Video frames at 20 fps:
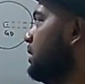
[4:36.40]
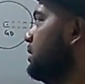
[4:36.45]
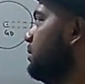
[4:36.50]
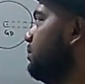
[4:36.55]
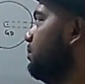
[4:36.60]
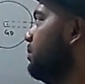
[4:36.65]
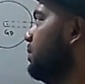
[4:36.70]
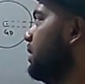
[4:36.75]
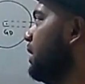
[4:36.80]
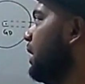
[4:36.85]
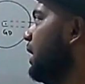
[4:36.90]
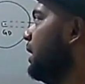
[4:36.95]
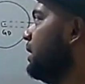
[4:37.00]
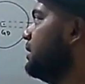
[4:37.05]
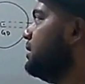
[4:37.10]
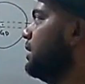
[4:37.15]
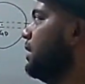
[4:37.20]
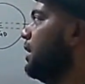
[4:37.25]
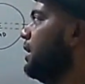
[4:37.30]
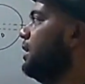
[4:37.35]
is Bx
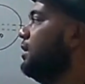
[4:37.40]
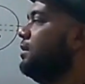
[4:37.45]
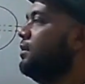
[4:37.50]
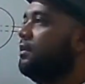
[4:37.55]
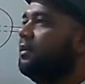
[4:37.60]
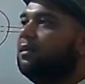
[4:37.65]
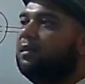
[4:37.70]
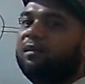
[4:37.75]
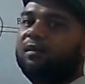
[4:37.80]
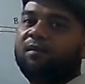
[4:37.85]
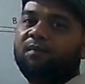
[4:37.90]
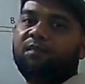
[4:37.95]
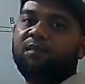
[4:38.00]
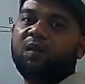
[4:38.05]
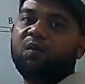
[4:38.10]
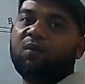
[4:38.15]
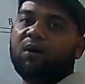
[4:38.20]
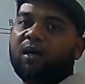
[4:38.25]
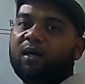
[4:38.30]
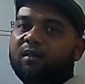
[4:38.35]
and
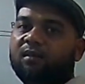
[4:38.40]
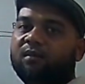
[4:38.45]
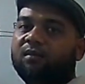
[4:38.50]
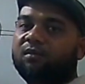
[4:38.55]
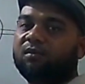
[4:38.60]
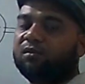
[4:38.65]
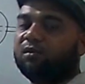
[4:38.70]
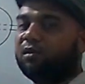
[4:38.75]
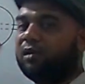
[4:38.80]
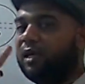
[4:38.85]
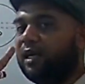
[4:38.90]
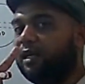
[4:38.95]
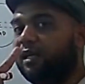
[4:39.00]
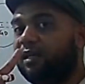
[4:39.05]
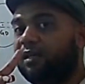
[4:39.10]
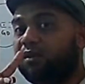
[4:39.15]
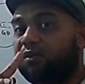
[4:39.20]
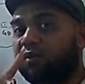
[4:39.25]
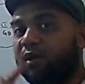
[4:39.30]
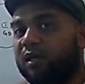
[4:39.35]
By. Already
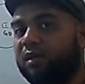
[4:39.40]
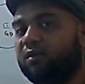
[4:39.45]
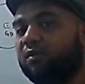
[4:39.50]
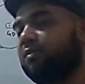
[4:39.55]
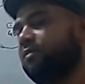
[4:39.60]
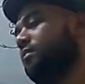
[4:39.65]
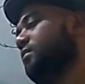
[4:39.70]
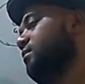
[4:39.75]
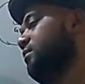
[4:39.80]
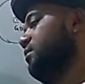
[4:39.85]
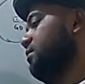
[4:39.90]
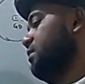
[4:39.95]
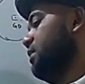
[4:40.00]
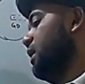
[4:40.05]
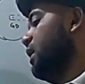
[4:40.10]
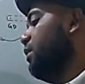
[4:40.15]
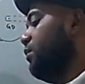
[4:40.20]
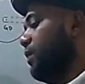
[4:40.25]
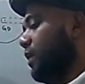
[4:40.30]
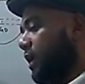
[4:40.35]
two unknown.
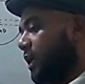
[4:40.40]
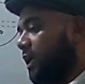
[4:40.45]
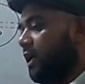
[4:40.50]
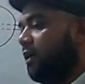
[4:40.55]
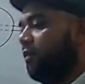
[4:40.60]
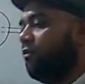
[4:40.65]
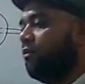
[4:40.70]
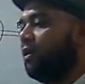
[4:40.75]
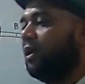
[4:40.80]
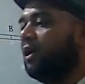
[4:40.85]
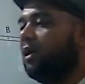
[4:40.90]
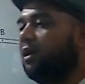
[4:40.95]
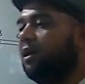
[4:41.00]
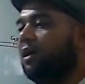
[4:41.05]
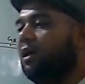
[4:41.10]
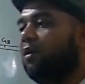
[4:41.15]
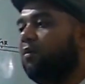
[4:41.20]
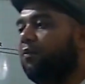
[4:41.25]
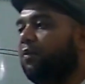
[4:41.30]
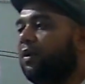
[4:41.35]
Okay,
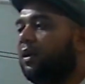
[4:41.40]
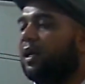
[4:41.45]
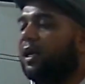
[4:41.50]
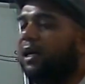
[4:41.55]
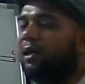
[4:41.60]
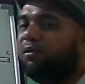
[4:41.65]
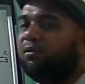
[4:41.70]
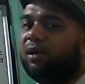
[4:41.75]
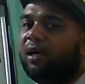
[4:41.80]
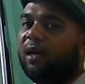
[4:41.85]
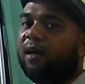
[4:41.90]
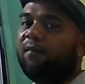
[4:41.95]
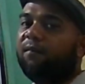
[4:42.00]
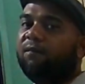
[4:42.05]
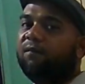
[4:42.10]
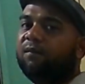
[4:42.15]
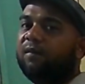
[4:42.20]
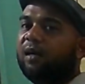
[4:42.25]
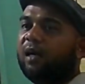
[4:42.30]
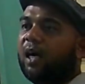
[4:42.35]
we are allowed to have
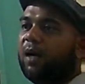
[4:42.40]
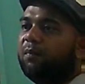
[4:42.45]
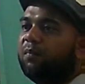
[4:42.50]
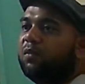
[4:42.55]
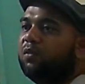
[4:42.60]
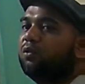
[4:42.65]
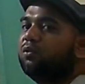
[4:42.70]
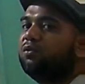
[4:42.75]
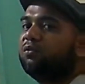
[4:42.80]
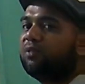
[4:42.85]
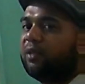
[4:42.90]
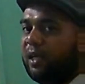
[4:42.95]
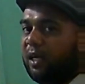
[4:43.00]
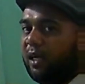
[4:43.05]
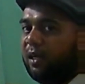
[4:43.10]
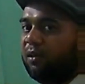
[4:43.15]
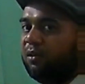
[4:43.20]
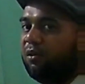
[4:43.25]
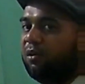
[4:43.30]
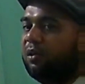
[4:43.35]
up to 3
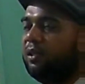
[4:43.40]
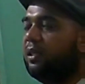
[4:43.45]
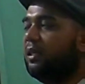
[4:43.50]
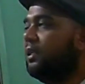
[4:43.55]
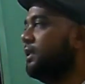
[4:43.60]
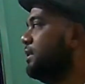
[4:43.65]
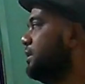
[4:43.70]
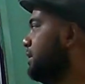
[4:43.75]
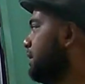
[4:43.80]
unknown in this